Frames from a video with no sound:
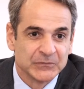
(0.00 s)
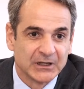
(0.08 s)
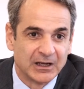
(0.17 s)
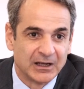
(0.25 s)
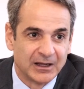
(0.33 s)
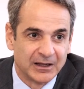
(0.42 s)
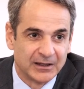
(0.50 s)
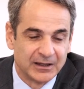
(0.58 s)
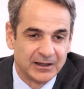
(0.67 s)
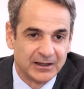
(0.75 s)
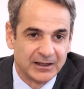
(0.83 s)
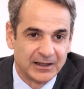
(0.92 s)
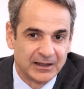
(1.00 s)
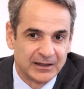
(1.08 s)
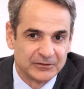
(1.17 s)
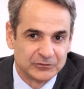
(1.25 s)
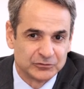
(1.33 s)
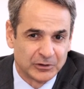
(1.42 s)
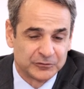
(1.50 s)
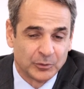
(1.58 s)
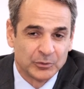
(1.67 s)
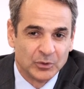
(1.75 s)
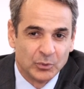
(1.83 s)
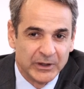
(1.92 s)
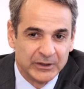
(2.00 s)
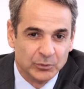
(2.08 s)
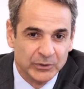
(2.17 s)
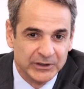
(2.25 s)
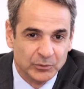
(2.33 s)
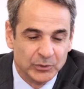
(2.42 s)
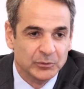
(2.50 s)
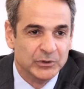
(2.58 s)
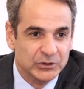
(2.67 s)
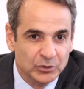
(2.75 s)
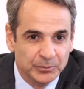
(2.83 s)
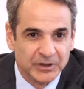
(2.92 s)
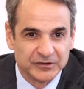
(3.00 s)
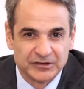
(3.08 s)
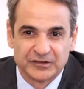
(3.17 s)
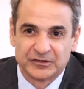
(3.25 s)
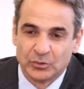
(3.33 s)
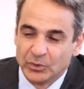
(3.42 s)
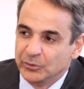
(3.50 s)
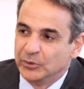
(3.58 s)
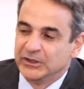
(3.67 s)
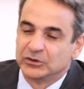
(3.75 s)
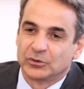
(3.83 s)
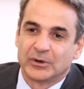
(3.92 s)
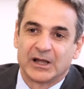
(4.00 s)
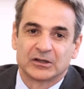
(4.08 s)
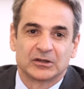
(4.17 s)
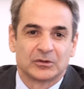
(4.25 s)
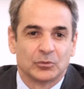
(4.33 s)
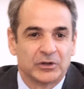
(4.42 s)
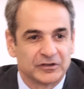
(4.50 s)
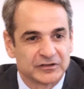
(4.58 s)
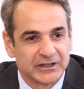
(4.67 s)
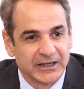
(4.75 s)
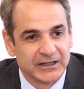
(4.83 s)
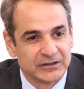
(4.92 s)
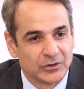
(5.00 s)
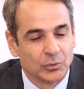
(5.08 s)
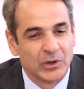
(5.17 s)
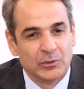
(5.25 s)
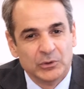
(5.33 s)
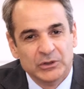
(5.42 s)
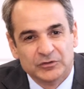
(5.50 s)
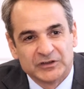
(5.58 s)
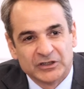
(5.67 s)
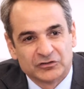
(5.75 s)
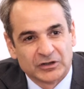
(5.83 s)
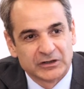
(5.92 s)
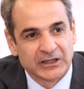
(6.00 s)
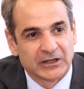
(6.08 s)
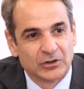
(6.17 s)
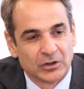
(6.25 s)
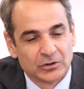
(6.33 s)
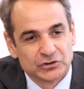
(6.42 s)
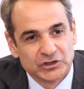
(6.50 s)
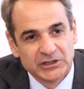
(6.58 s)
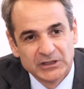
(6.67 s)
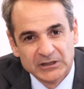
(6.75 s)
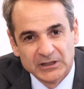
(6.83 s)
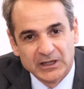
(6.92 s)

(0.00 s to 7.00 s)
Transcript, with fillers: Uh, uh, transform the way we, we, we, do business, the way we interact with the state, the way we use digital technology,